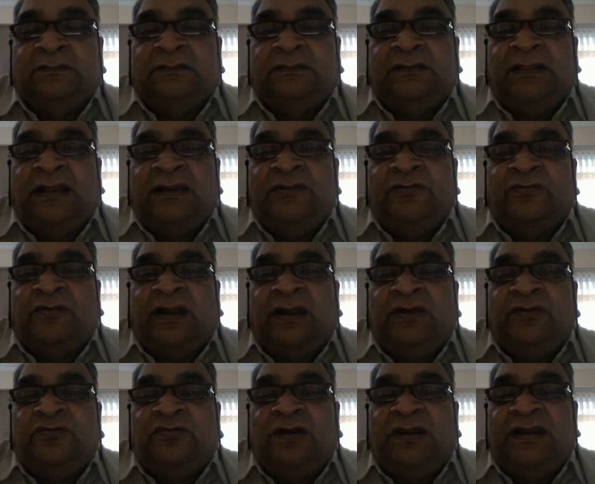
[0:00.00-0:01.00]
Then you
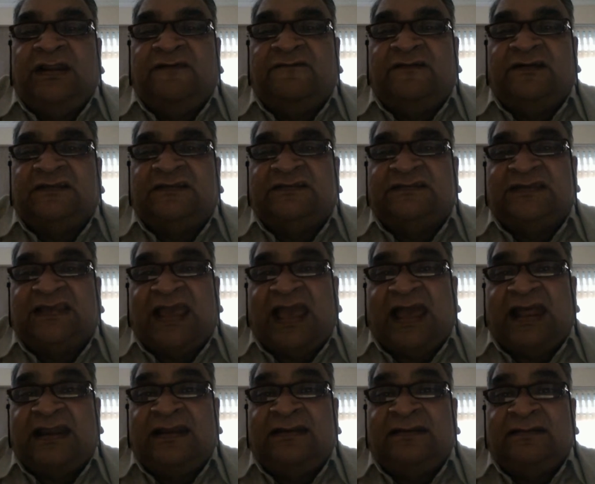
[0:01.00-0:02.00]
can do a liver
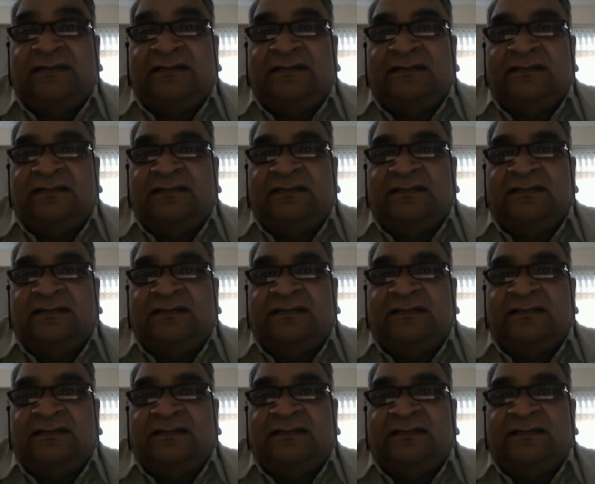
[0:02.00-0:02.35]
scan